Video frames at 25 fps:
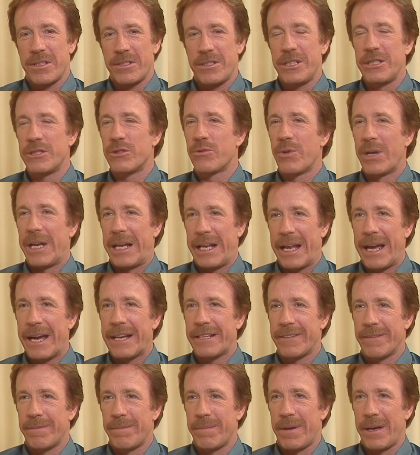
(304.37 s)
she's really
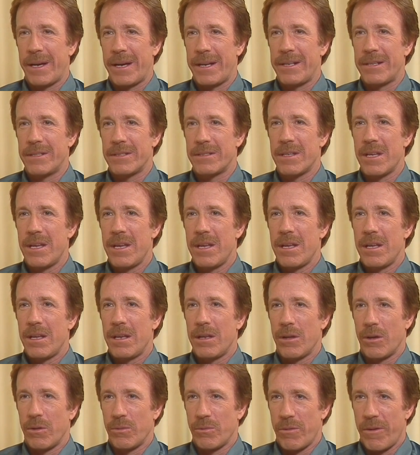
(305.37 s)
liked of mine is
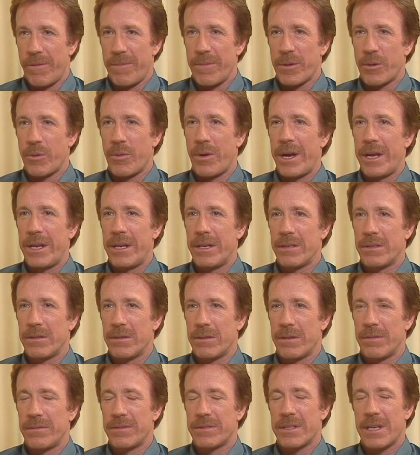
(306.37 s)
Lone Wolf McQuade and
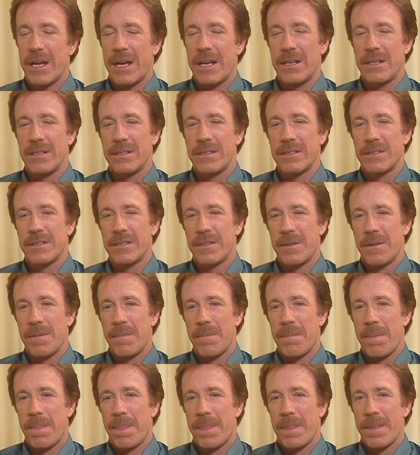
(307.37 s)
Code of Silence.
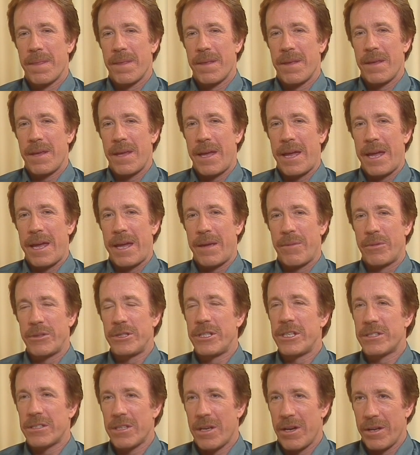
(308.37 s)
And when
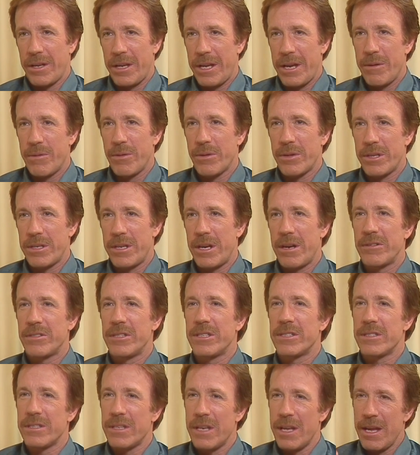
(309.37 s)
she saw Hero on the Tear, she
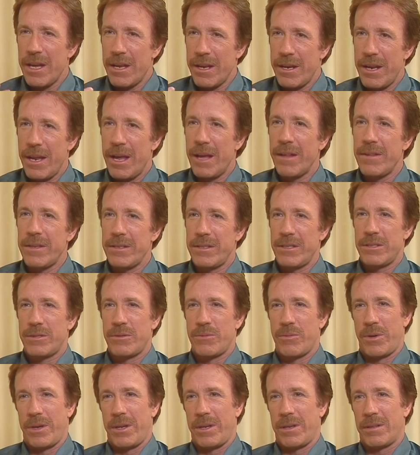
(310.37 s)
says, now this is
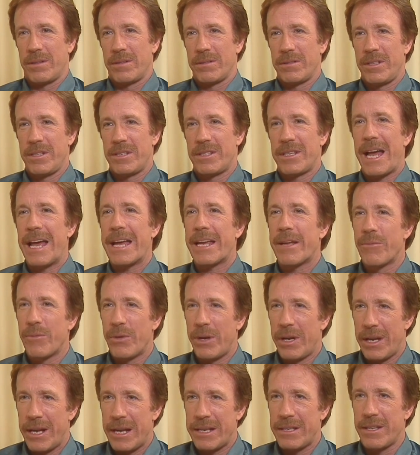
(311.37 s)
real. She says, I can
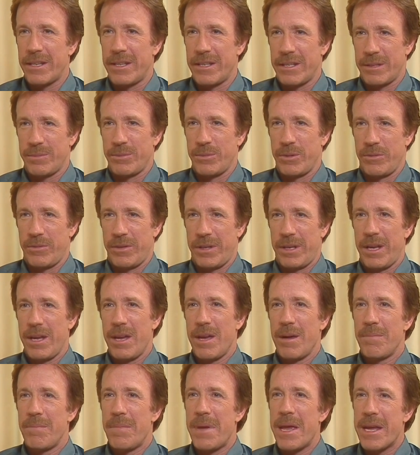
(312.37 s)
relate to this movie.
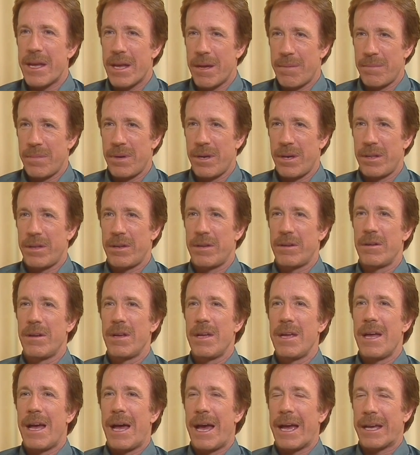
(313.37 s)
Being a mother,
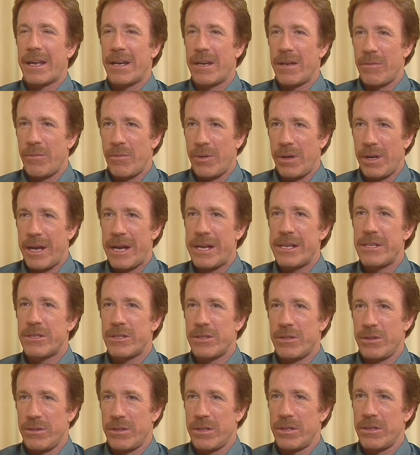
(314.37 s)
I can relate
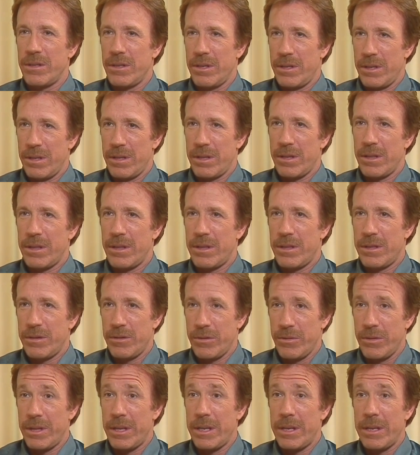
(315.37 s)
to
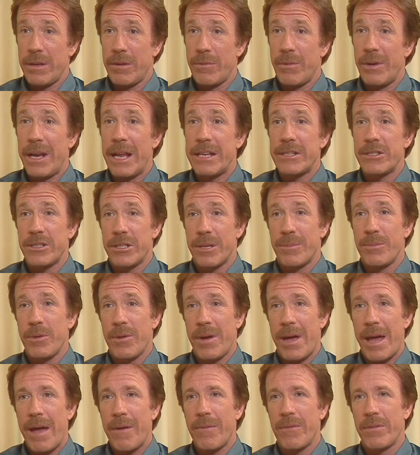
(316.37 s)
the relationship you
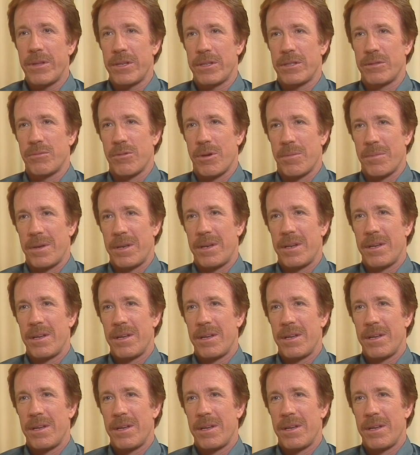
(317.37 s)
have with this woman.